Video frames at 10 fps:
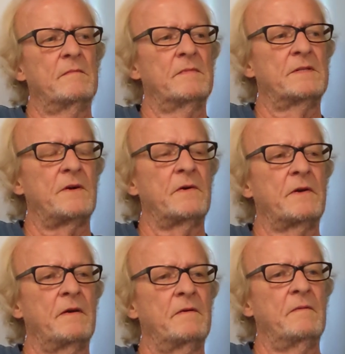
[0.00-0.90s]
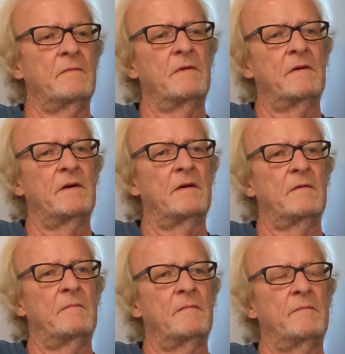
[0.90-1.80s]
circuit,
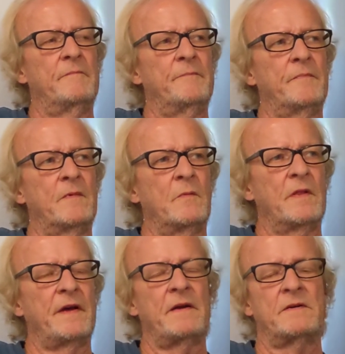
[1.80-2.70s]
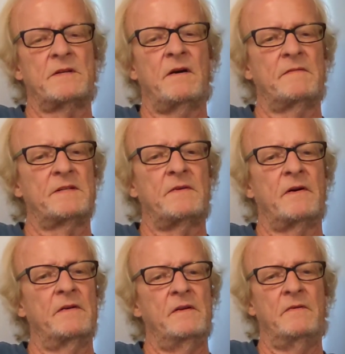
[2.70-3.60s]
without a soft
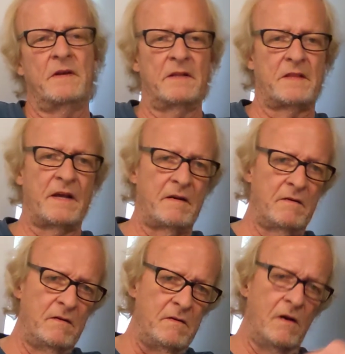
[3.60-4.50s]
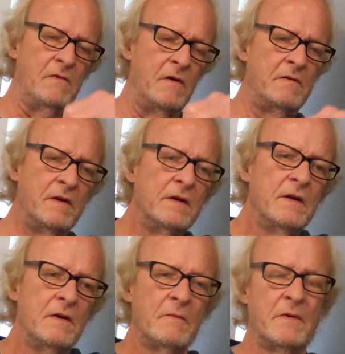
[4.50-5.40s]
start, you get that
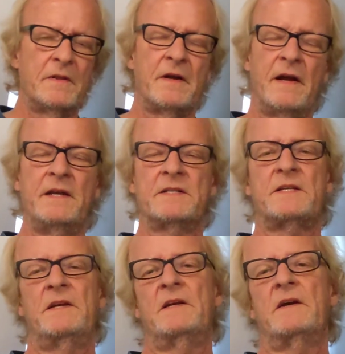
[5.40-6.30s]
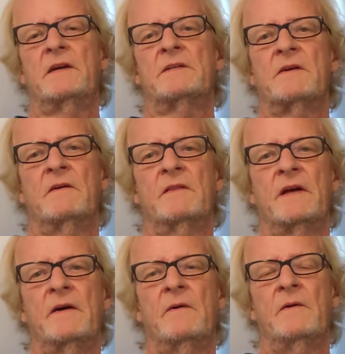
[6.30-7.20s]
when the AC kicks on.
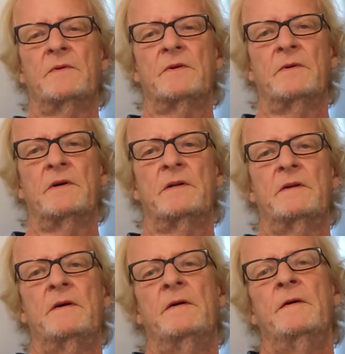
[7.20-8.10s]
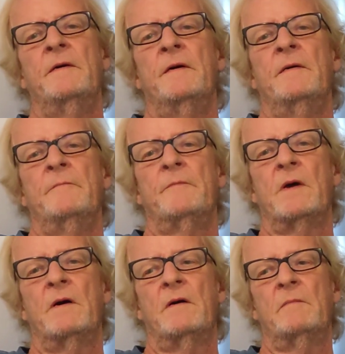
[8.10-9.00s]
They all do it
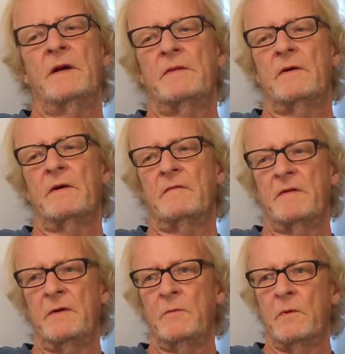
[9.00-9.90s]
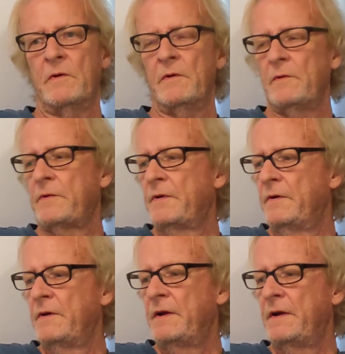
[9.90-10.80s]
in the RV world,
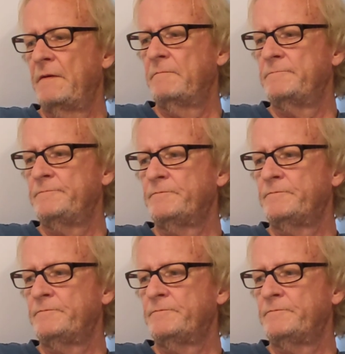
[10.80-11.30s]
and